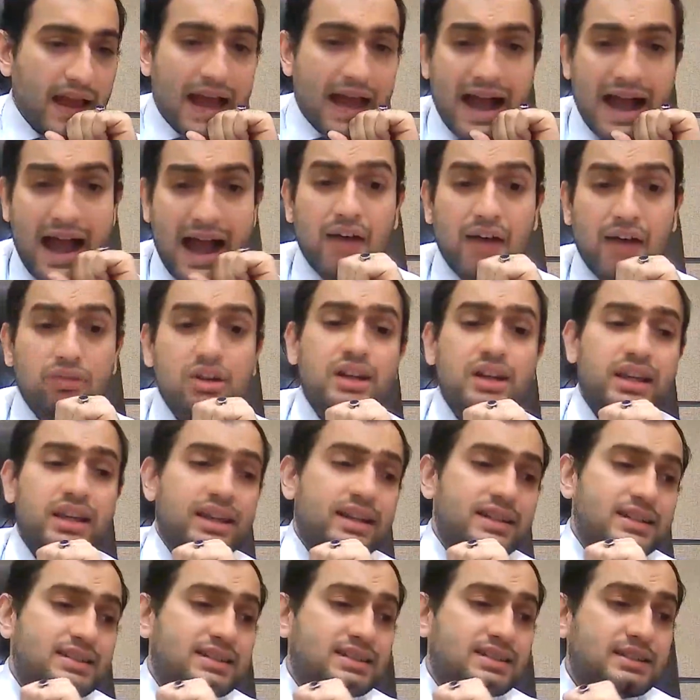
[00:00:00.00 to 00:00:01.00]
I have a
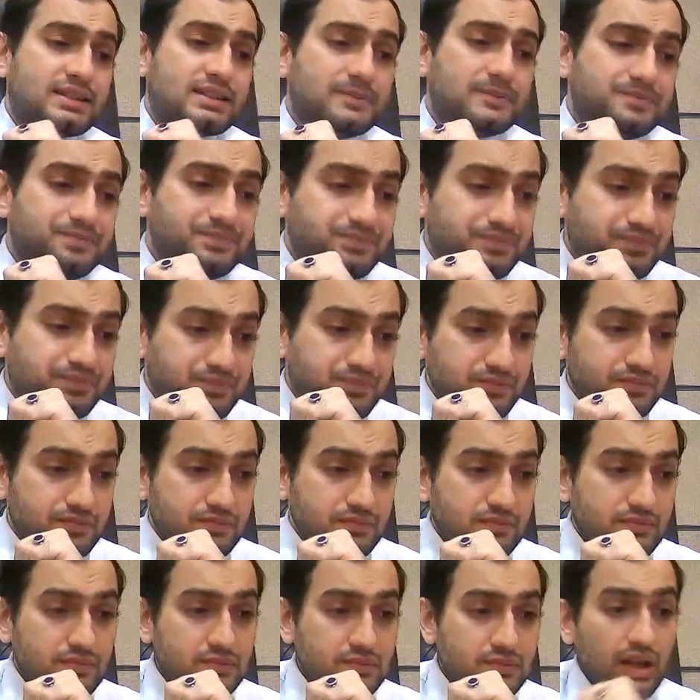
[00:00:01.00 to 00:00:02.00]
case
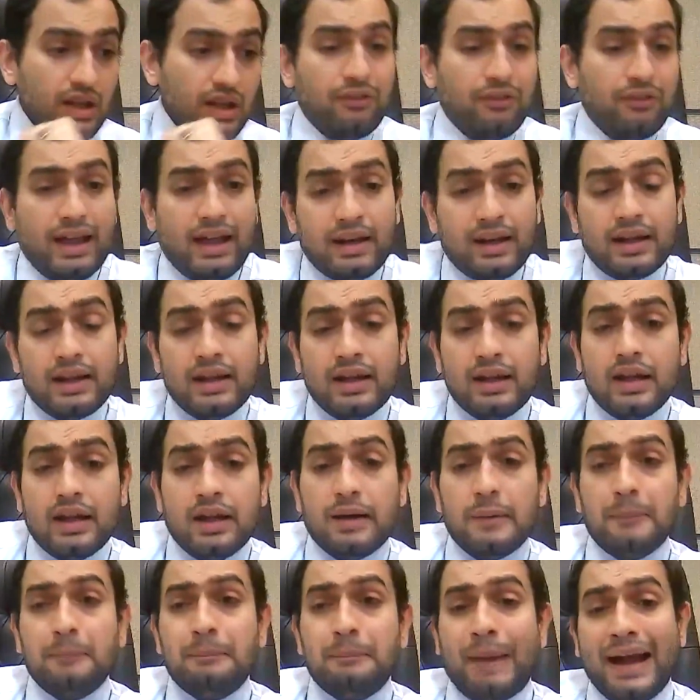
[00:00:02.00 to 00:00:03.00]
where
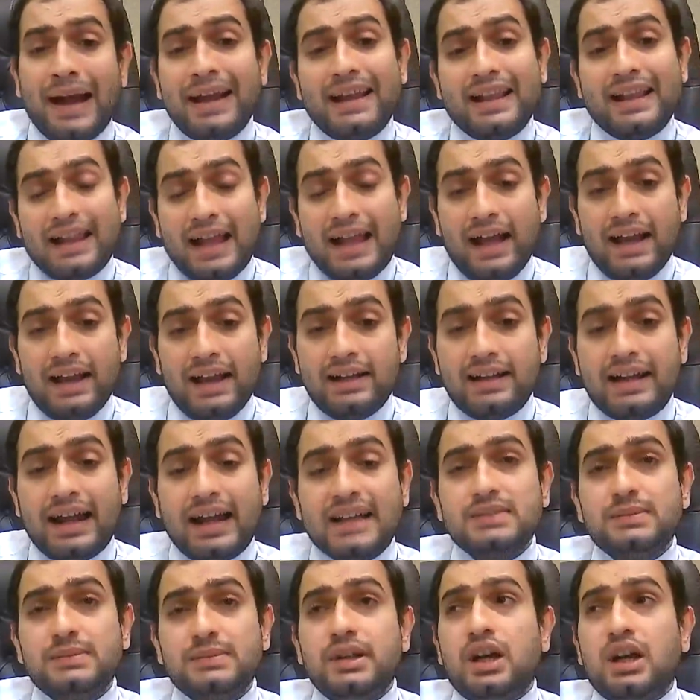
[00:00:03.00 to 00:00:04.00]
my client
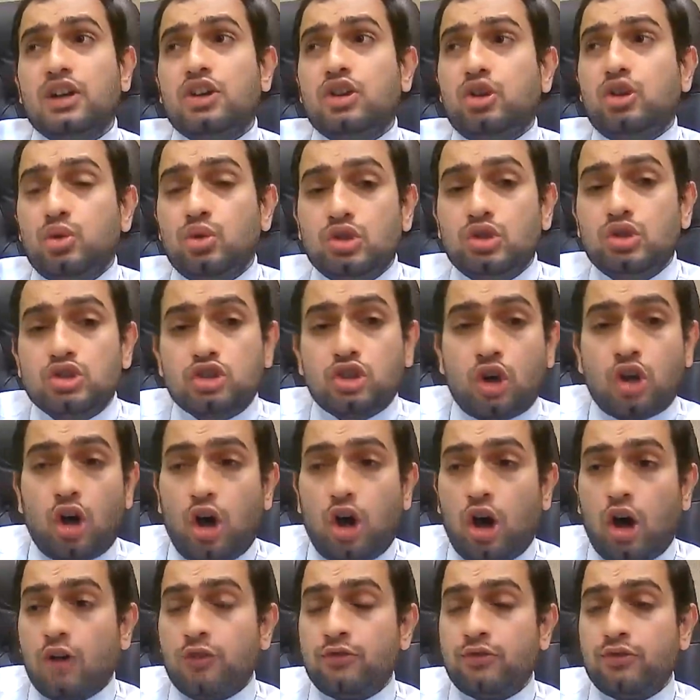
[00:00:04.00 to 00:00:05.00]
has been accused
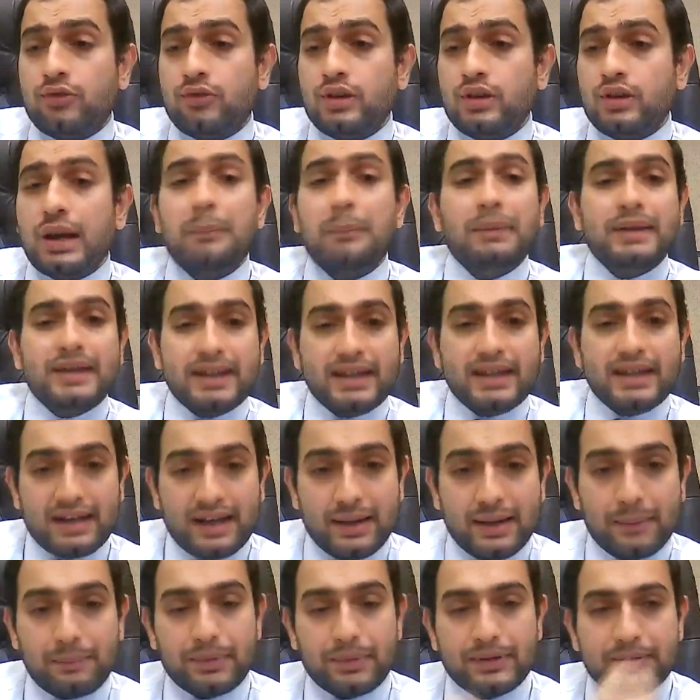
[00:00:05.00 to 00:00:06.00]
of committing
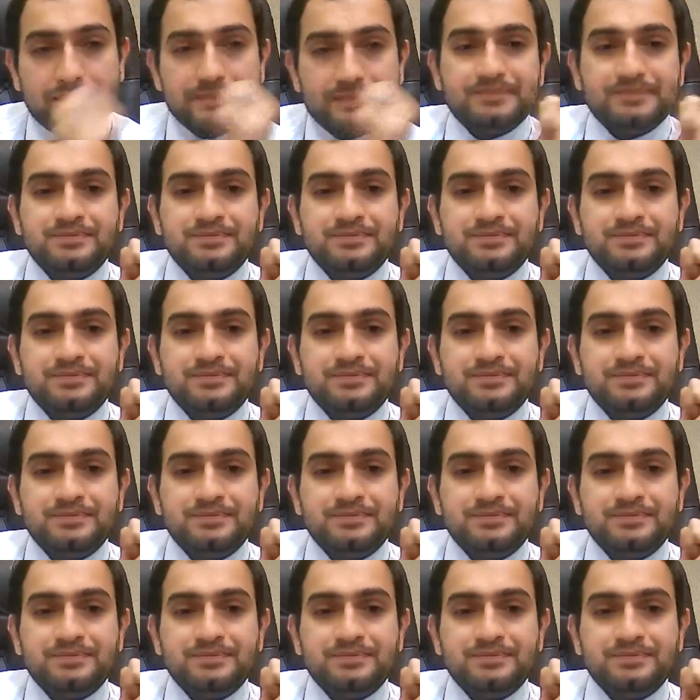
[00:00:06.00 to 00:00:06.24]
rape.